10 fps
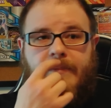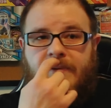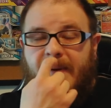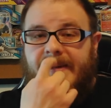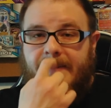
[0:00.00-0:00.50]

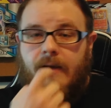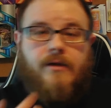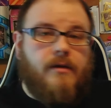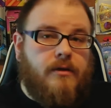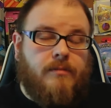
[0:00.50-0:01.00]
you might get
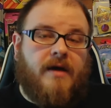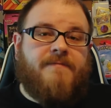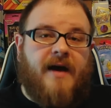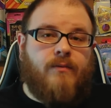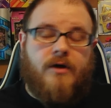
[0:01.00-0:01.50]
lucky. You might
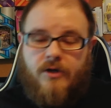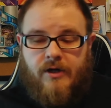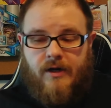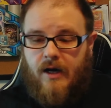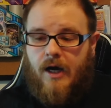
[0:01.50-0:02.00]
find one
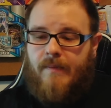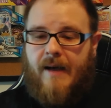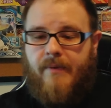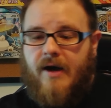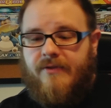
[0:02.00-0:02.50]
good.
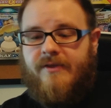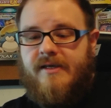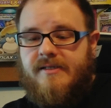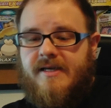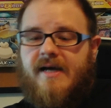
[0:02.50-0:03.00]
I bought
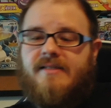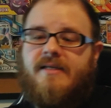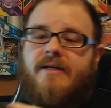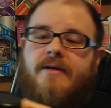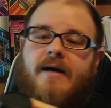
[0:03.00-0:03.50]
these guys
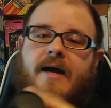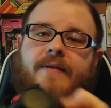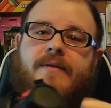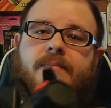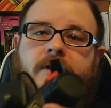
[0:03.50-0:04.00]
here
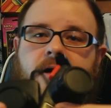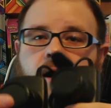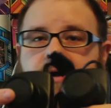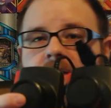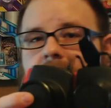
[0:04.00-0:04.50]
on
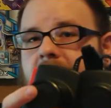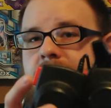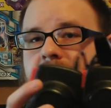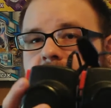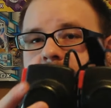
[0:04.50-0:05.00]
Mercari,
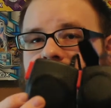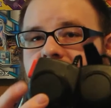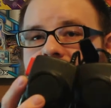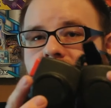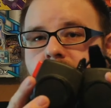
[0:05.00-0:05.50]
and these are the ones
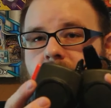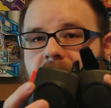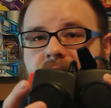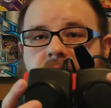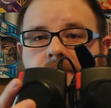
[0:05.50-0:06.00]
I haven't
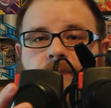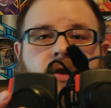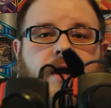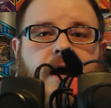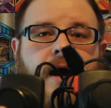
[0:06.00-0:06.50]
tried yet.
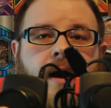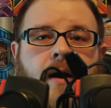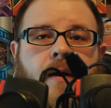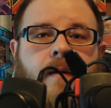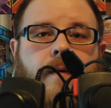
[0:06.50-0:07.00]

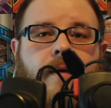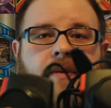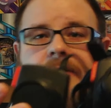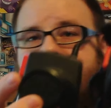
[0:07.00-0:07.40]
And they're